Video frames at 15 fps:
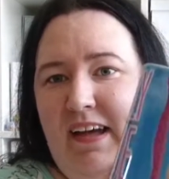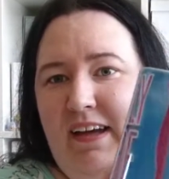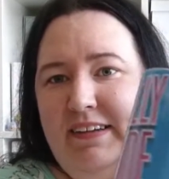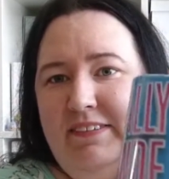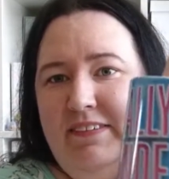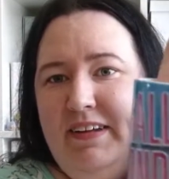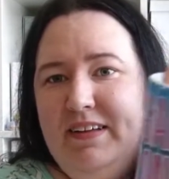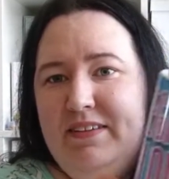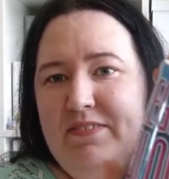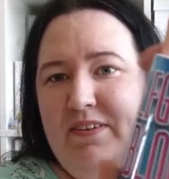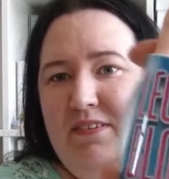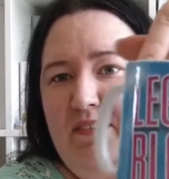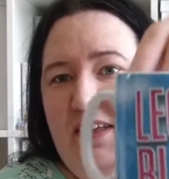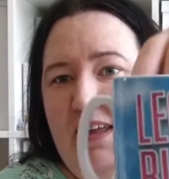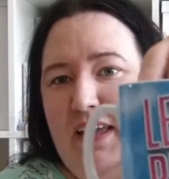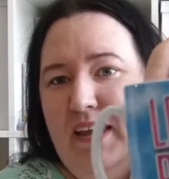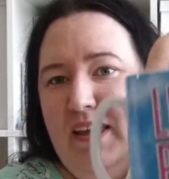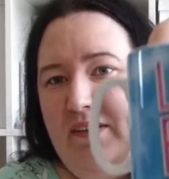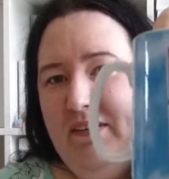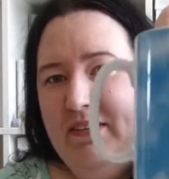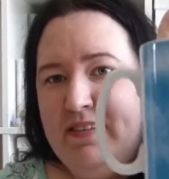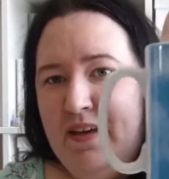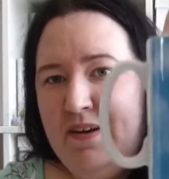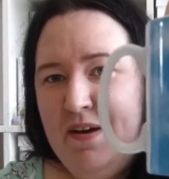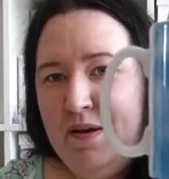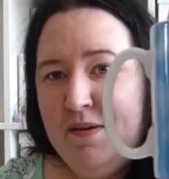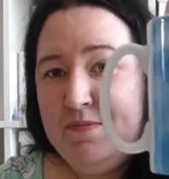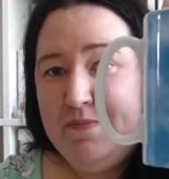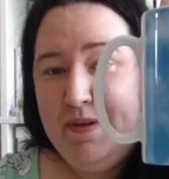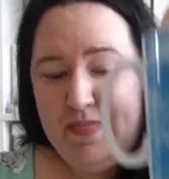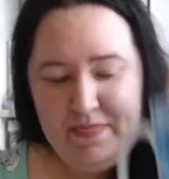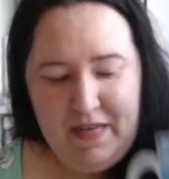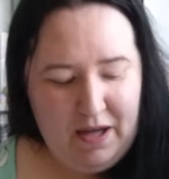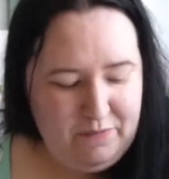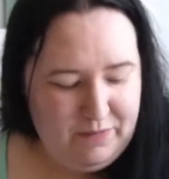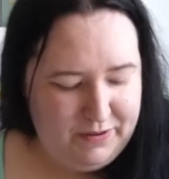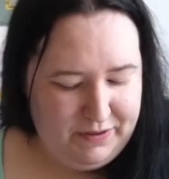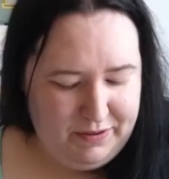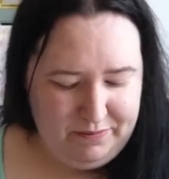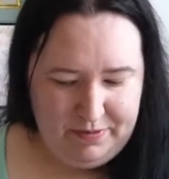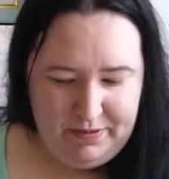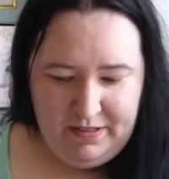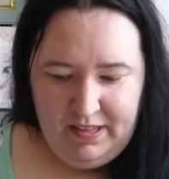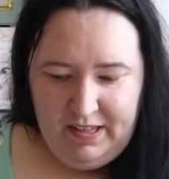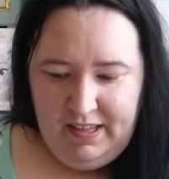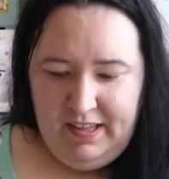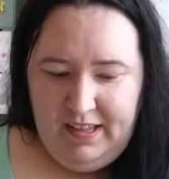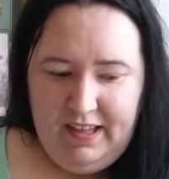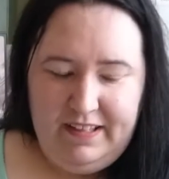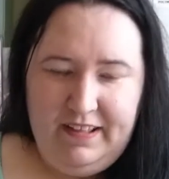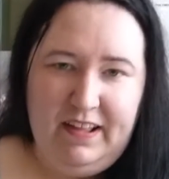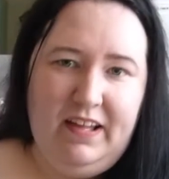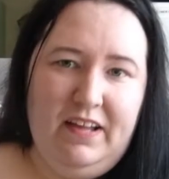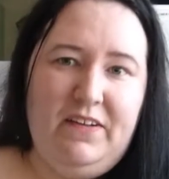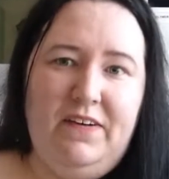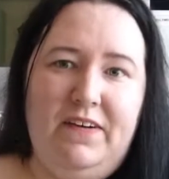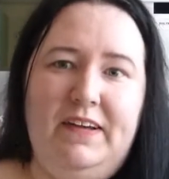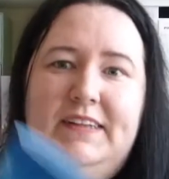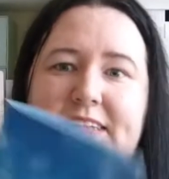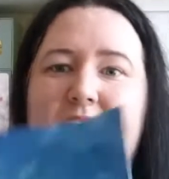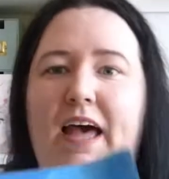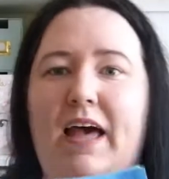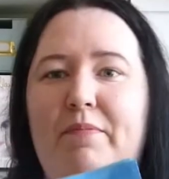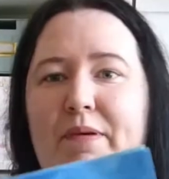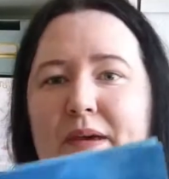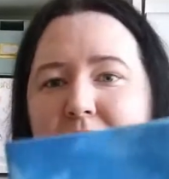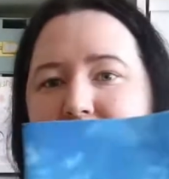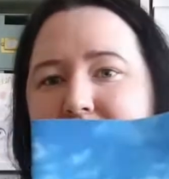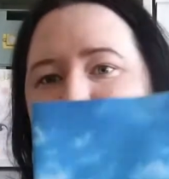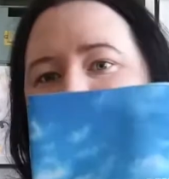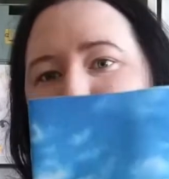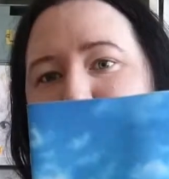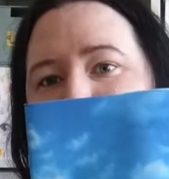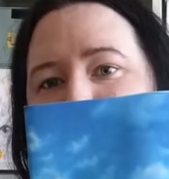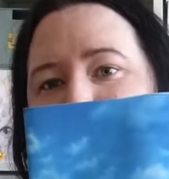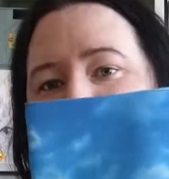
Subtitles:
I just think it's really, really cute, so pick that one up. Of course, I picked up the